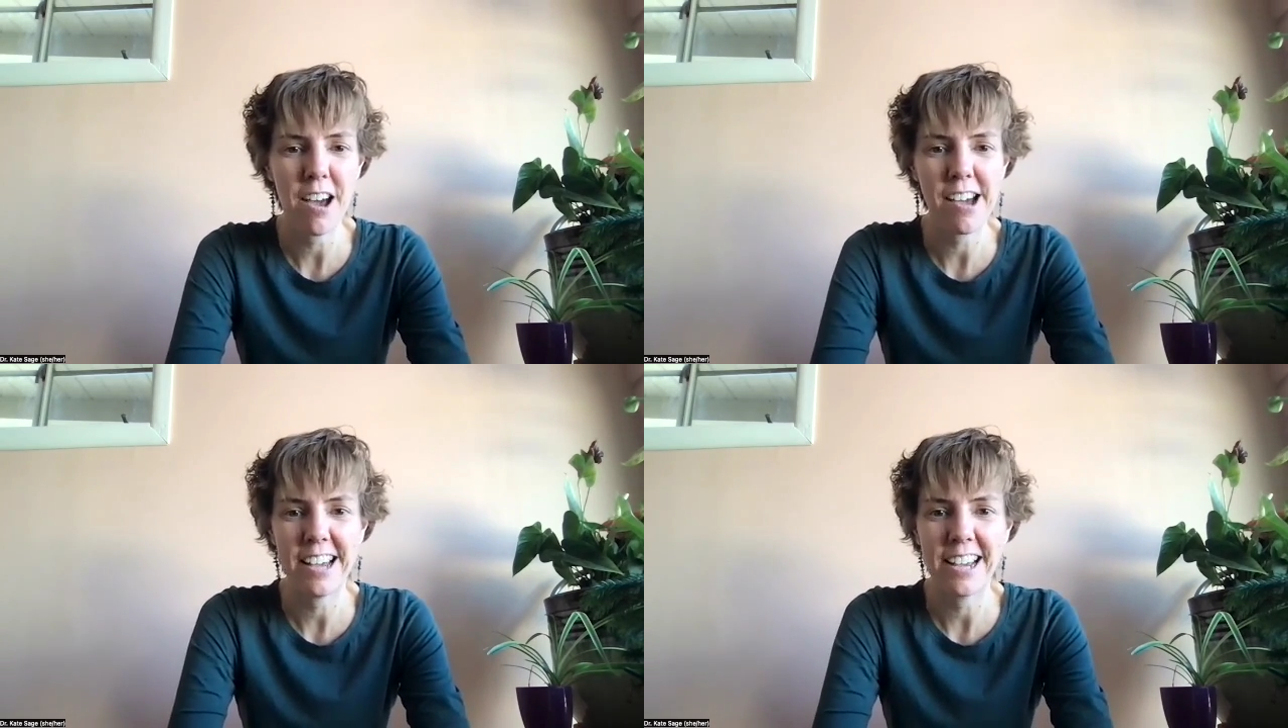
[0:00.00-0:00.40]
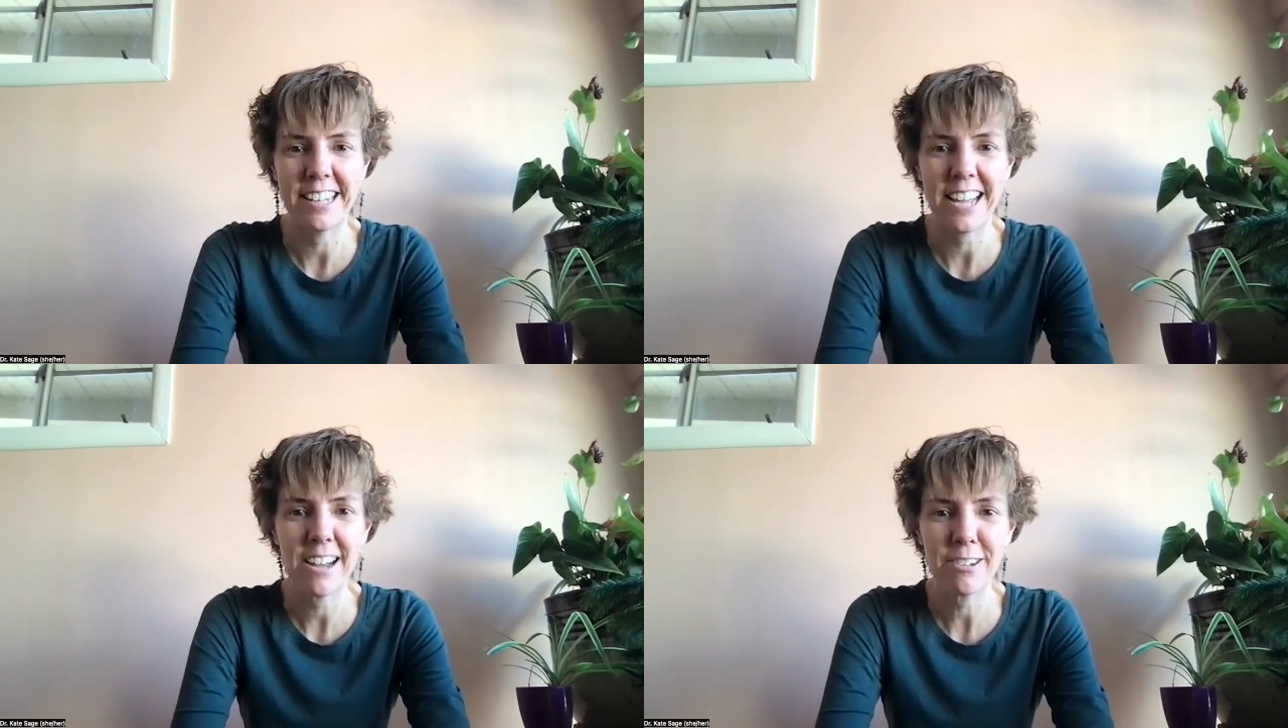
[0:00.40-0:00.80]

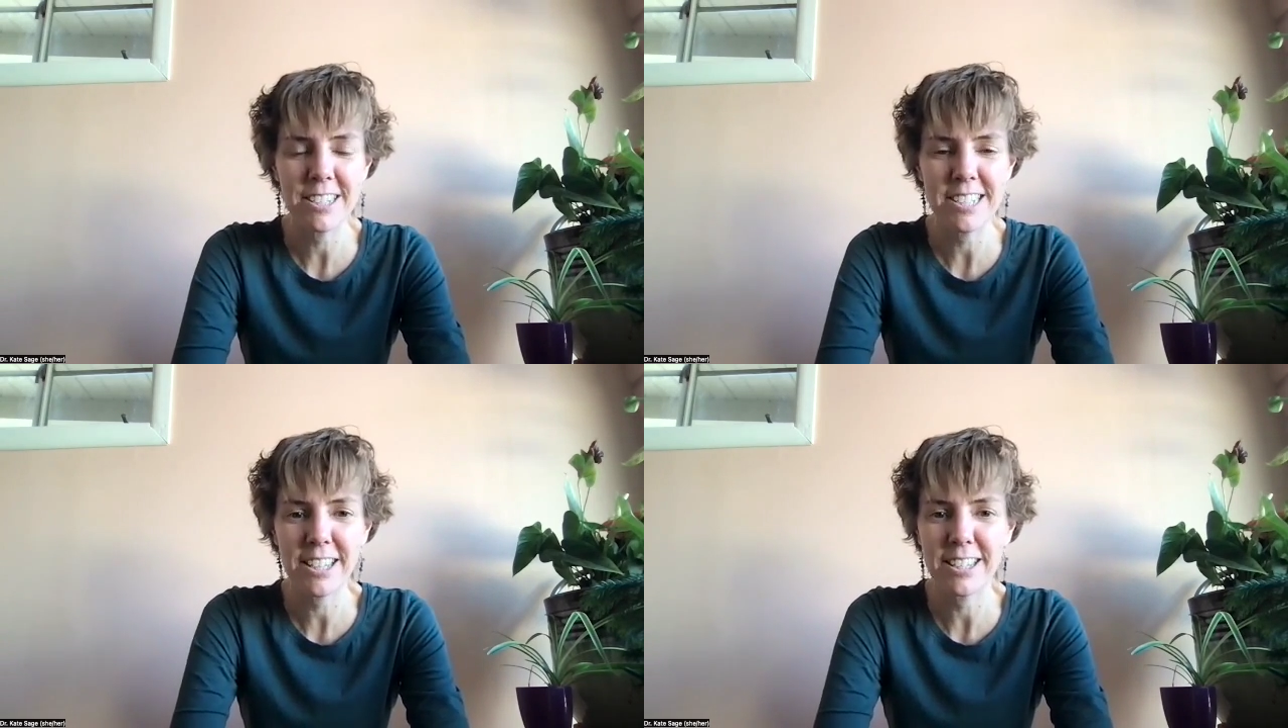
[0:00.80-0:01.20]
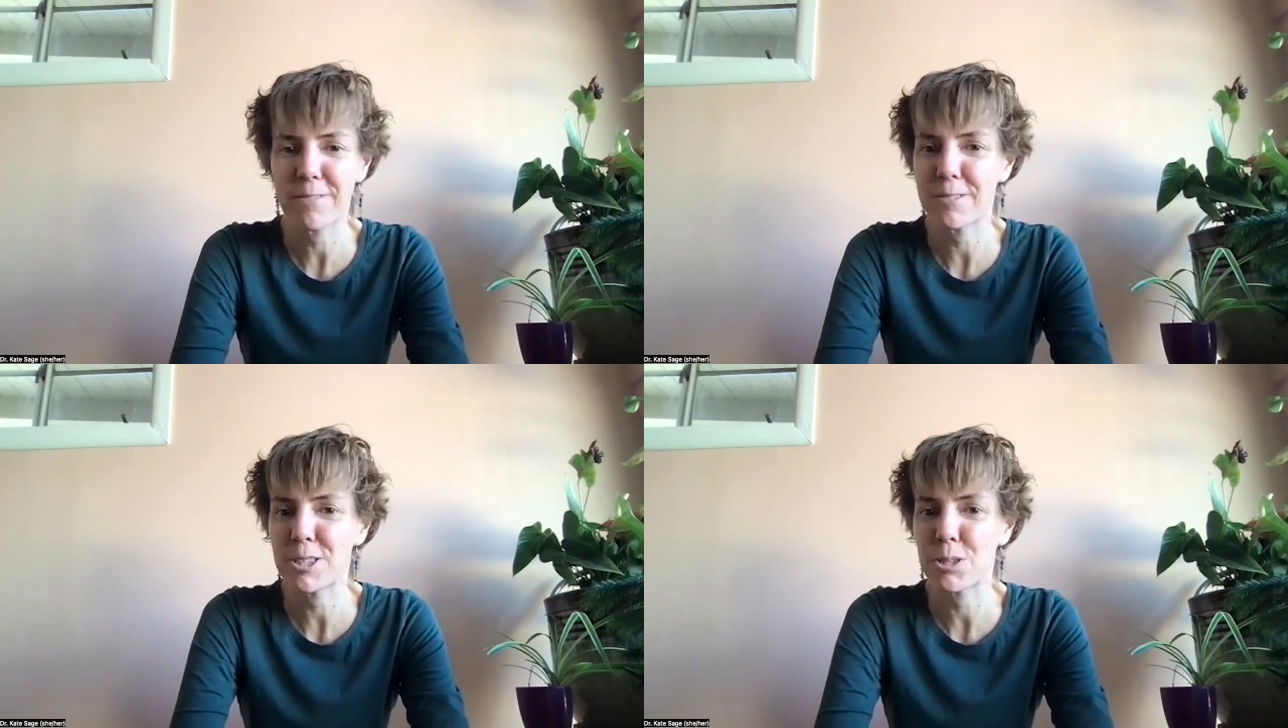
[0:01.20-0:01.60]
on how to tell the
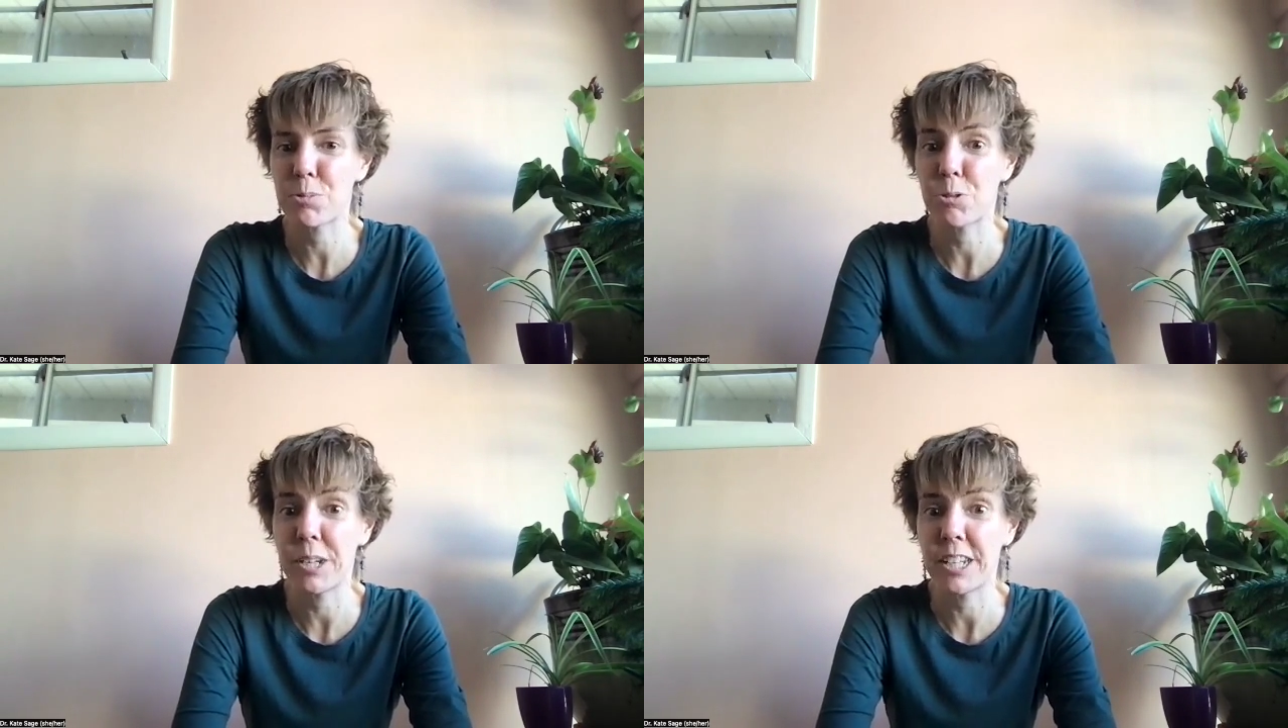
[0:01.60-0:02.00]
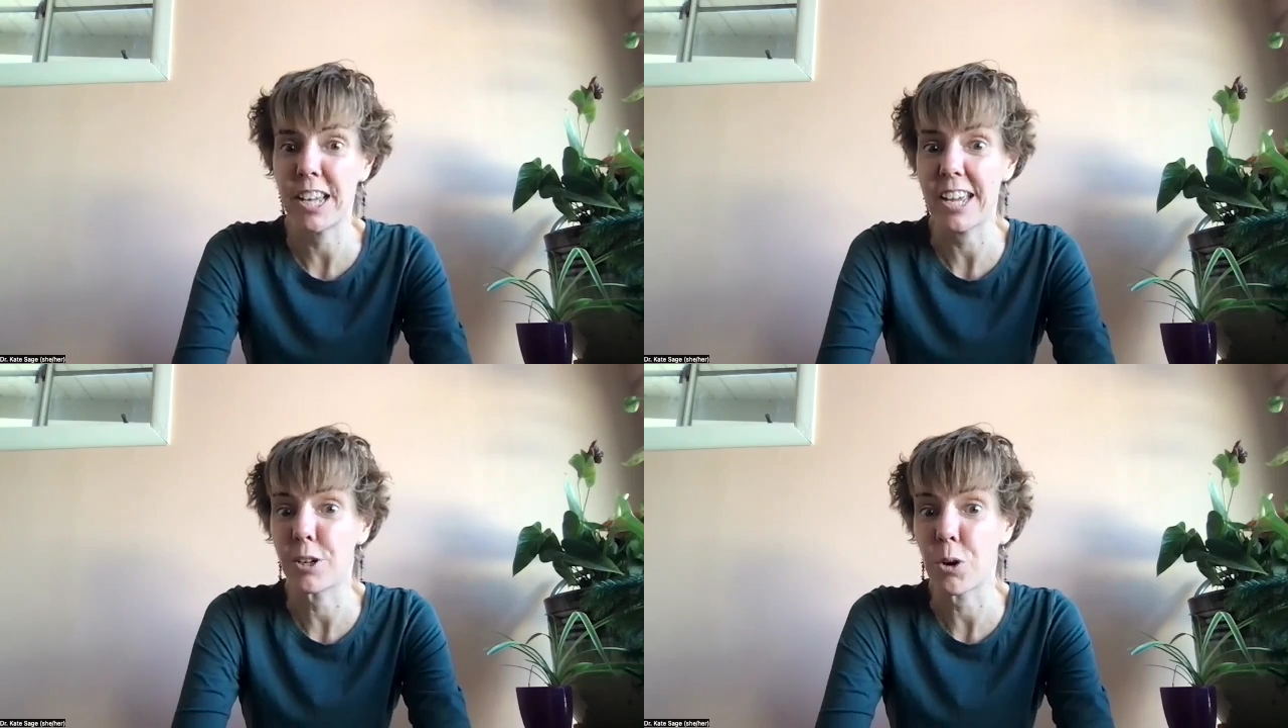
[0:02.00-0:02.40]
difference between
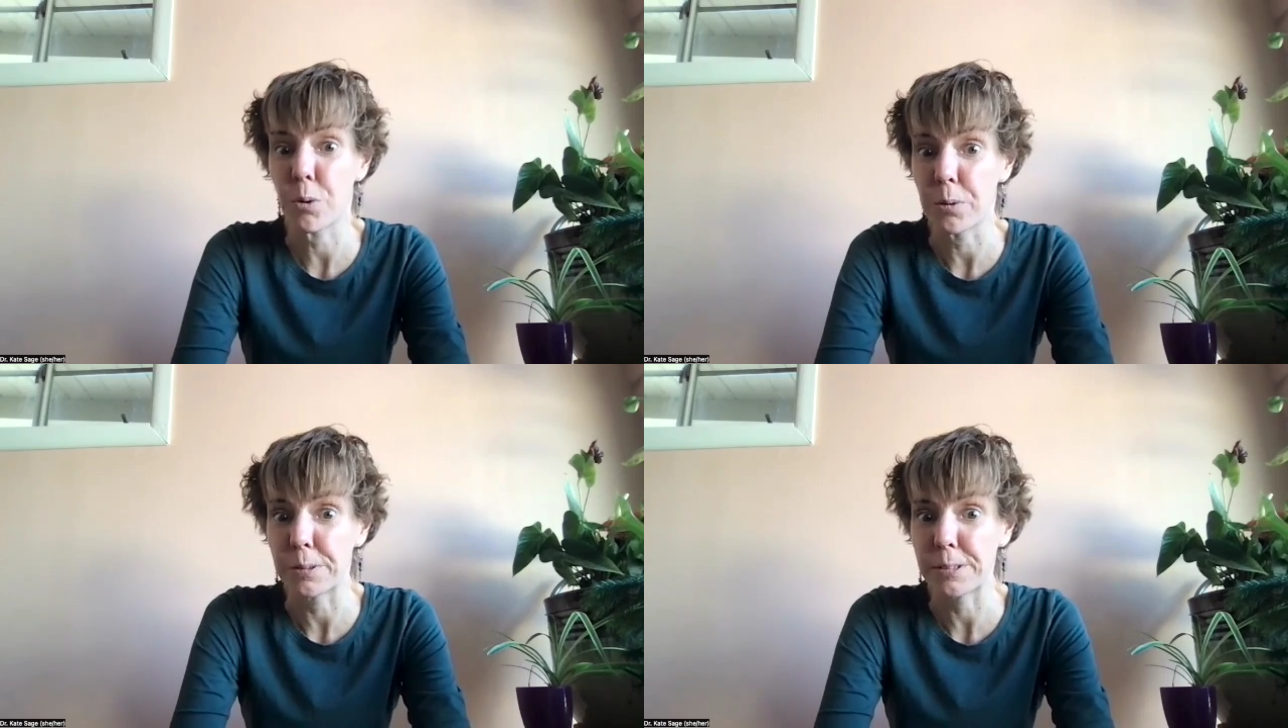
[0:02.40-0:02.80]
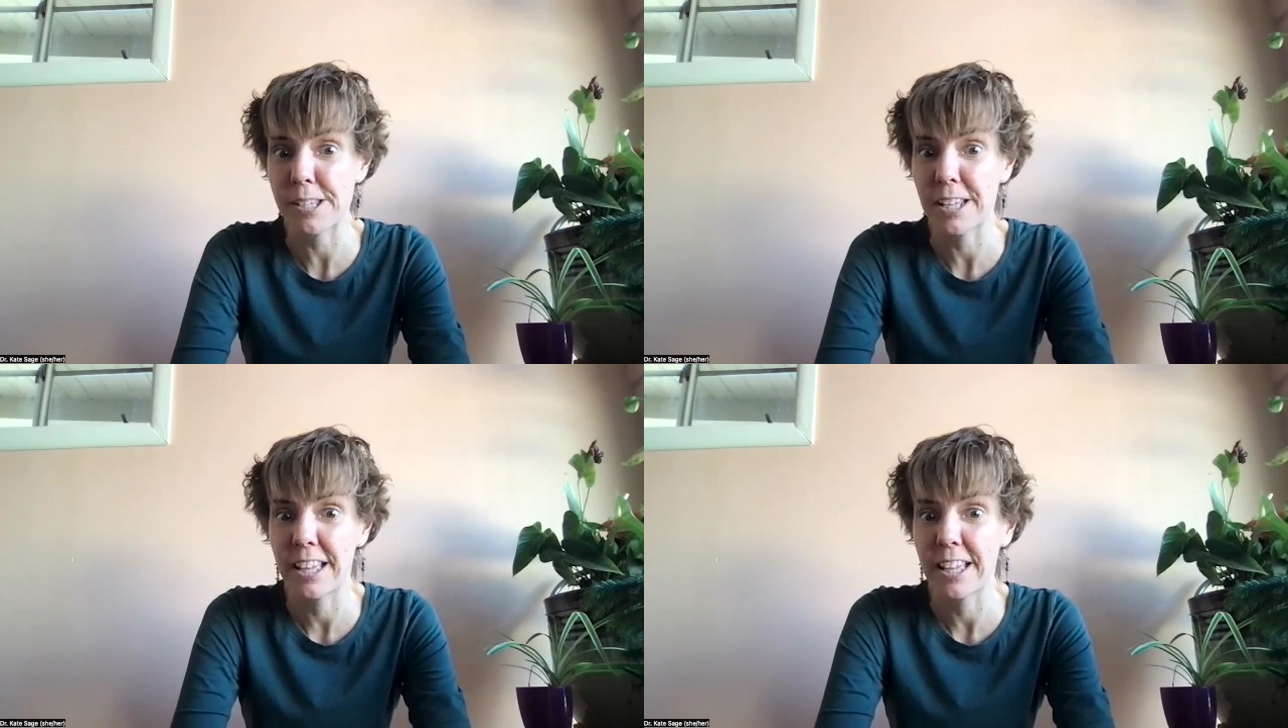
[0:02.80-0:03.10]
a cold